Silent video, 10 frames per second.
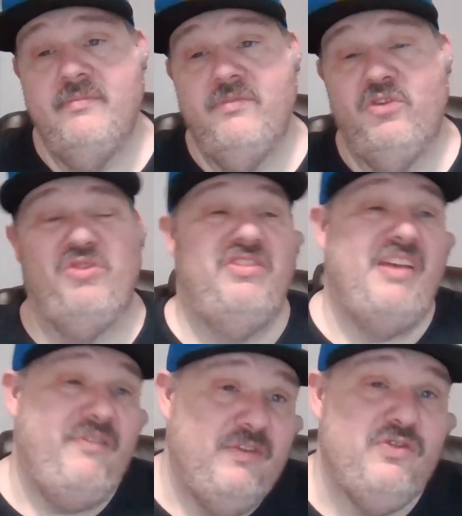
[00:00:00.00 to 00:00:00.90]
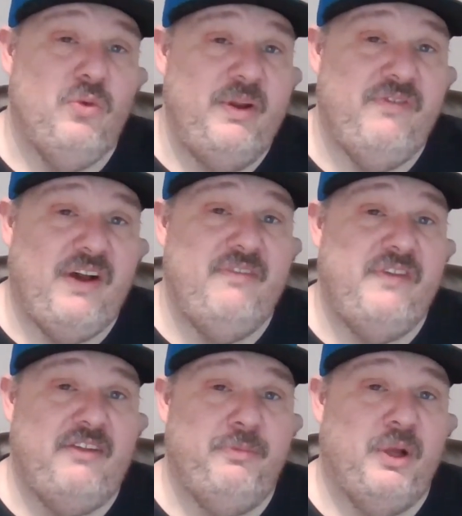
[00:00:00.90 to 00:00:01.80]
So 7 of 25
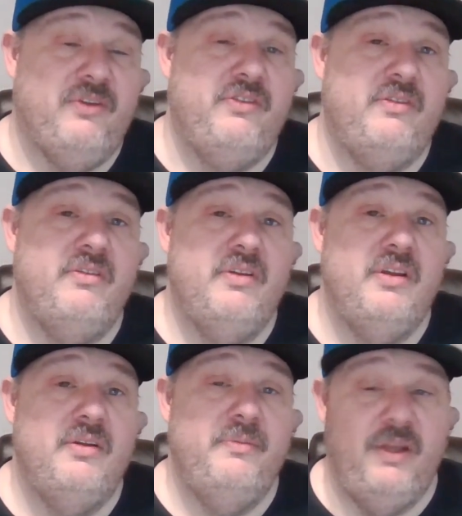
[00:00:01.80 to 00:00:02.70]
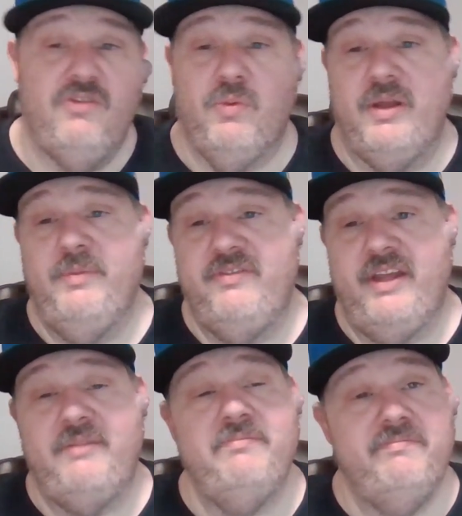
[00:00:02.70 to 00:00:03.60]
fastballs being swung and missed at.